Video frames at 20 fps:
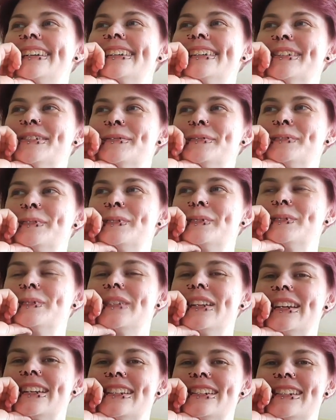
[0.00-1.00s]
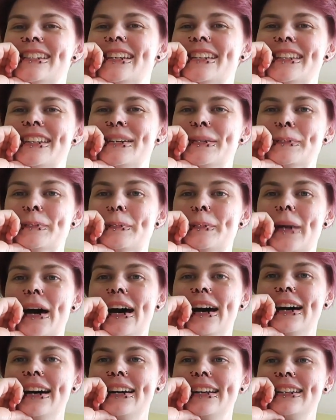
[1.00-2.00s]
Like it's nothing
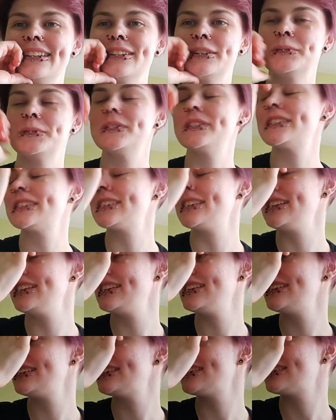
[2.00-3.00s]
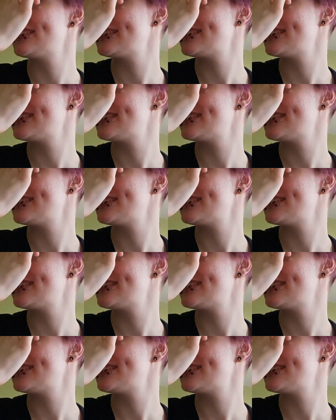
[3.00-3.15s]
bad, obviously.